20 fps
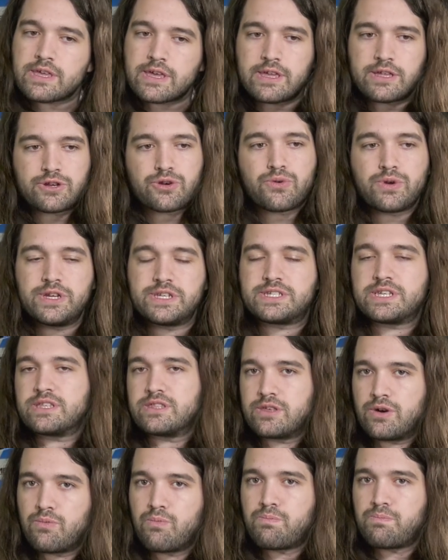increasing
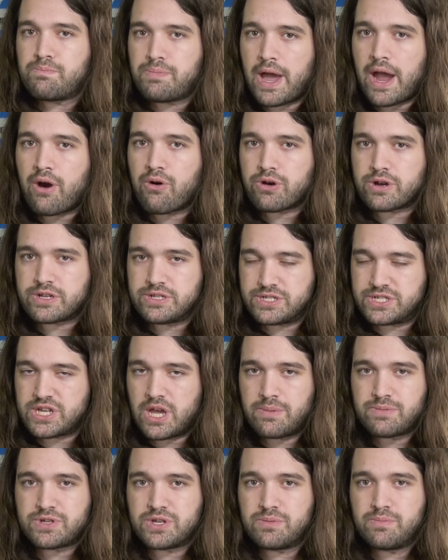the power
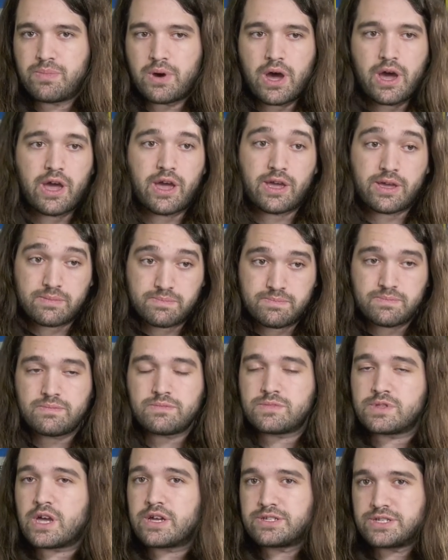consumption by
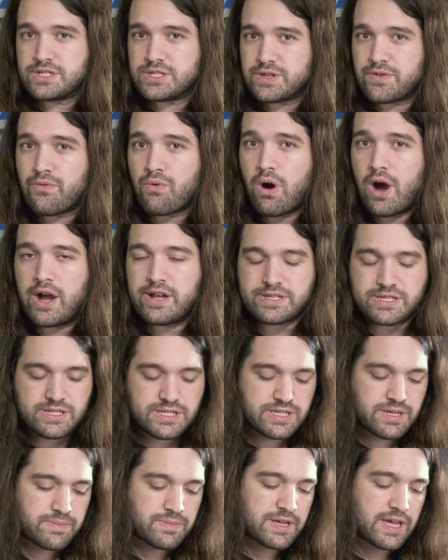dozens of watts
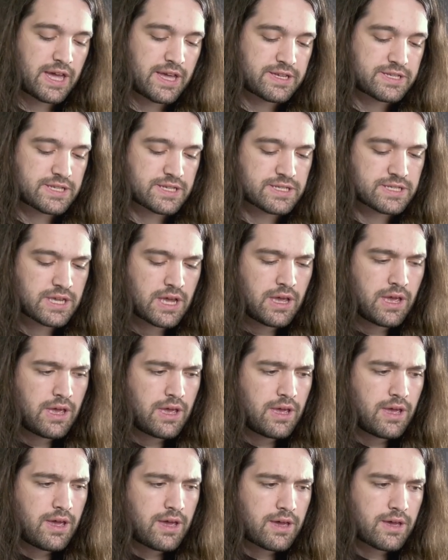in some cases,
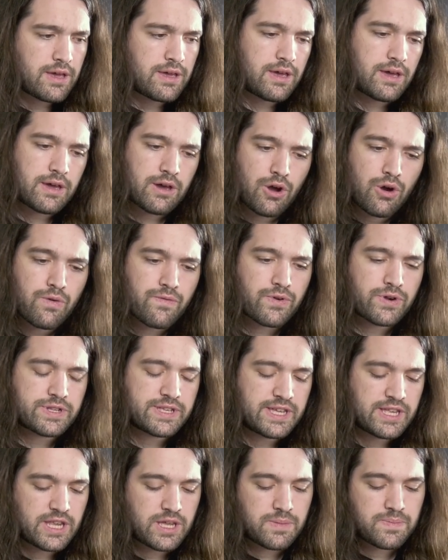Uh, over
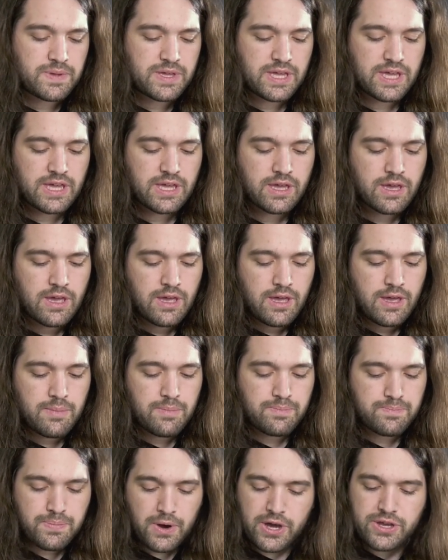T D P,
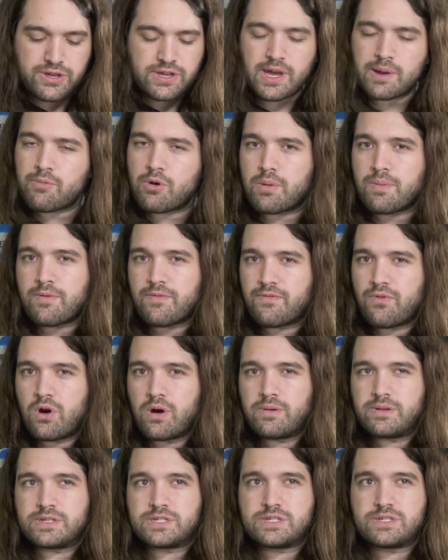but you get more
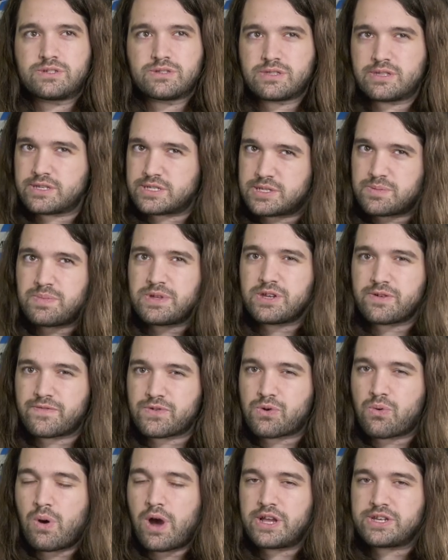performance. It's a bit of a
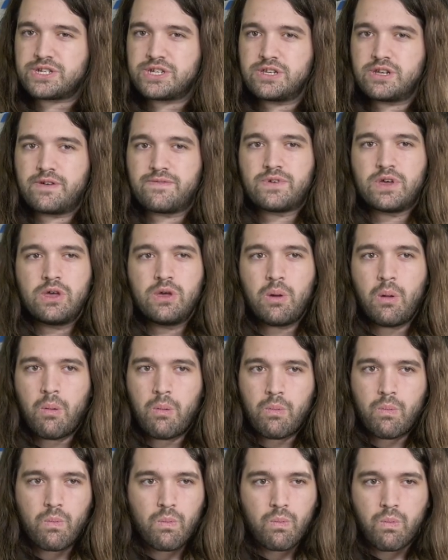question of
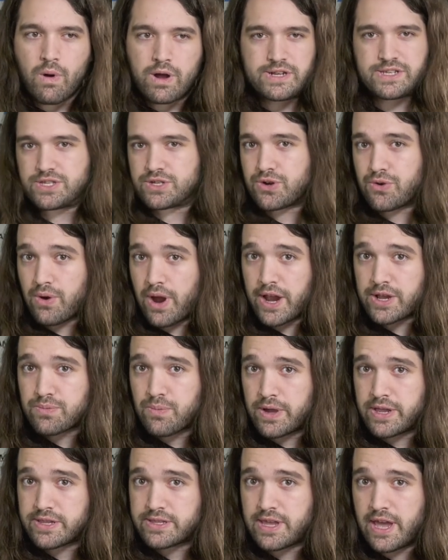what's the correct
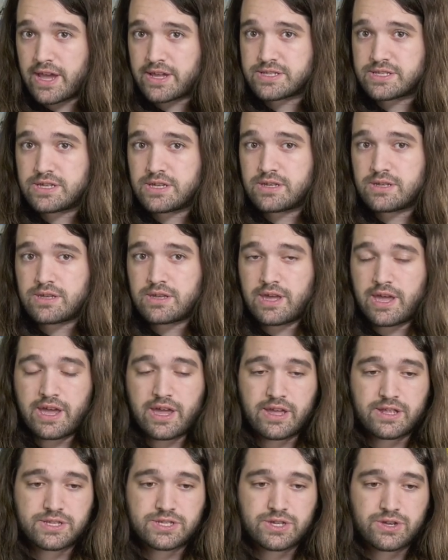way to test it,
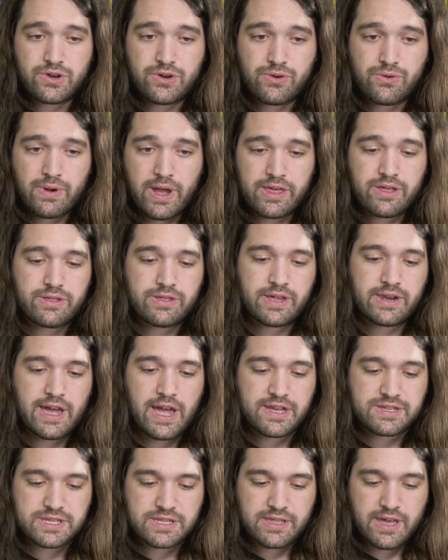and so rather than
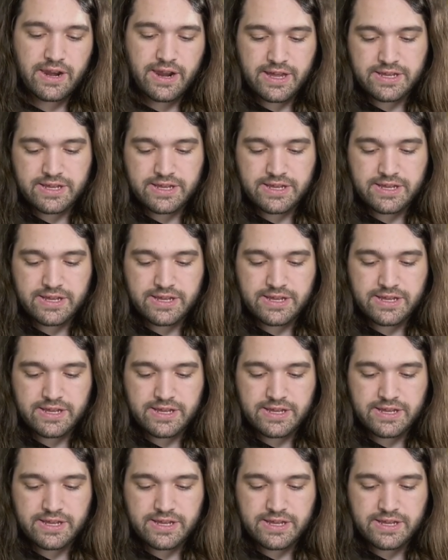asking that